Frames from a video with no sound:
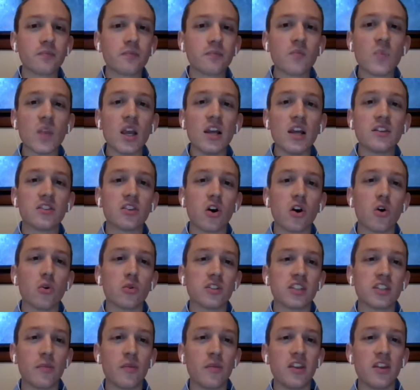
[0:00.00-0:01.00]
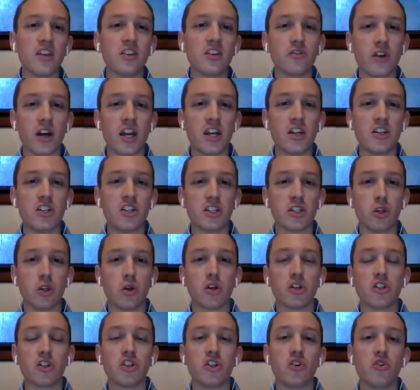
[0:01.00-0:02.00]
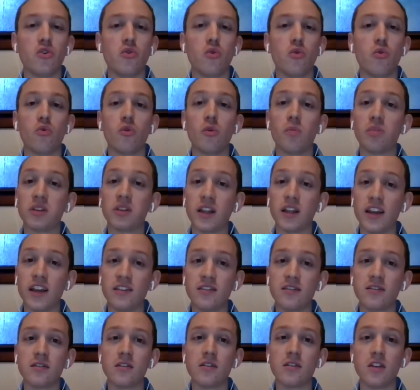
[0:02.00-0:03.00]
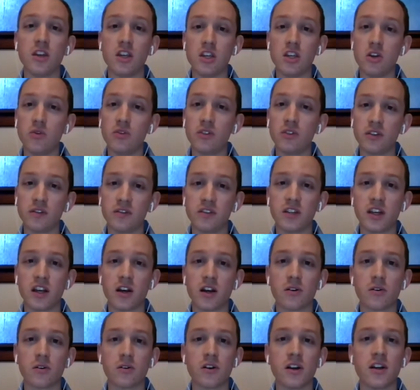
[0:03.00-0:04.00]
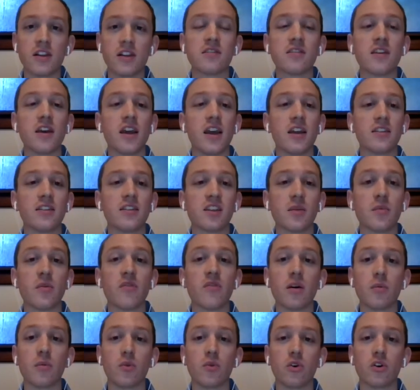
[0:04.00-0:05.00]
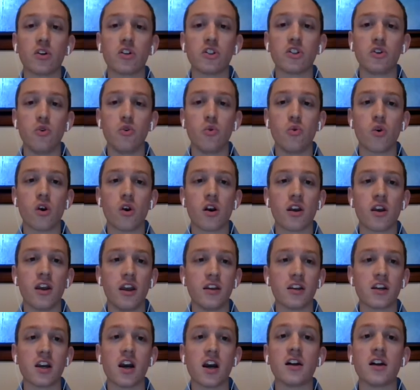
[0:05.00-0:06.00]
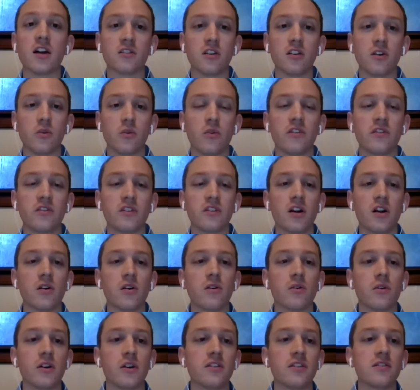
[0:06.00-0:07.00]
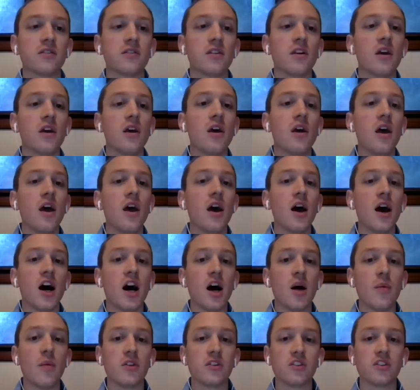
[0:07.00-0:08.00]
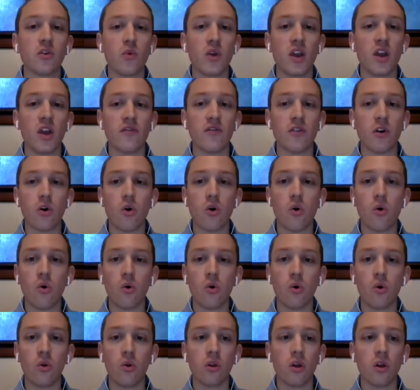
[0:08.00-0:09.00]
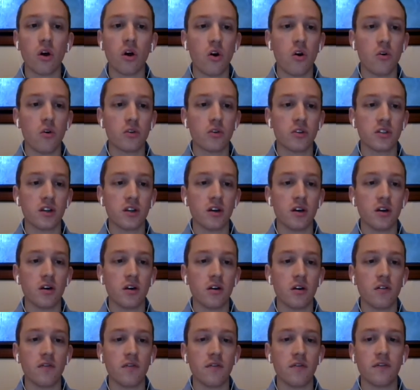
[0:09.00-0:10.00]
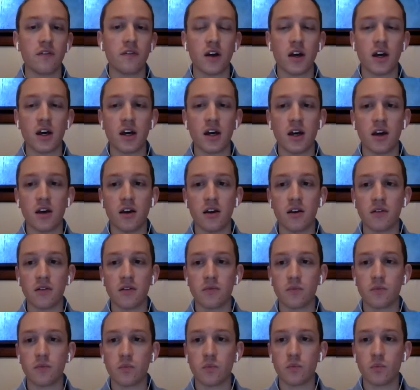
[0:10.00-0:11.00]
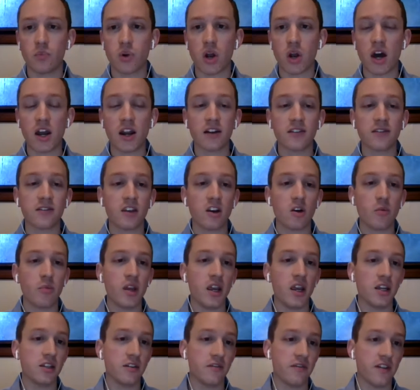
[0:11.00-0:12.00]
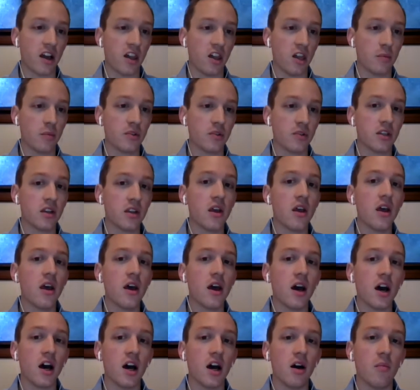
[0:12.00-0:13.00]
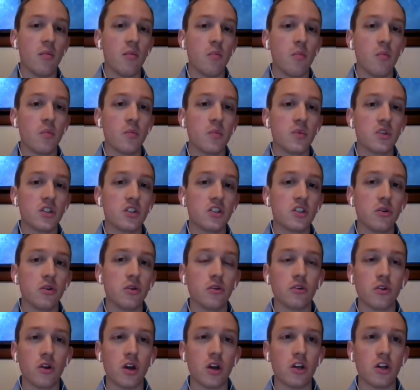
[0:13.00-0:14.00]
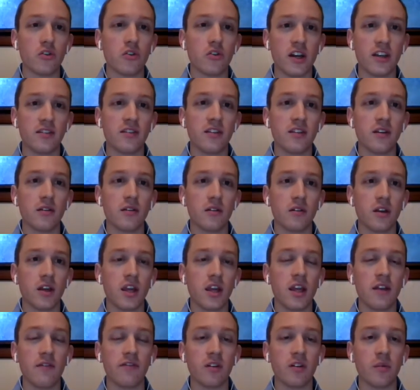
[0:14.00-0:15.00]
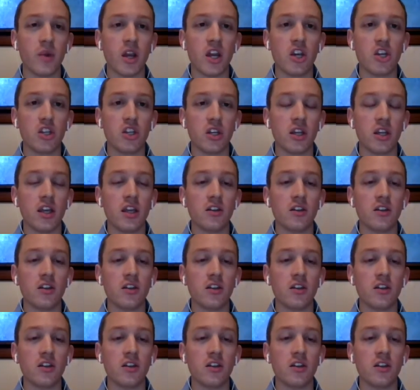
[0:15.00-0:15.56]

And so some of these strategies look to replace the use of steroids, and some of them look to work in concert with steroids. And so we have a whole host of products that are being developed to address inflammation in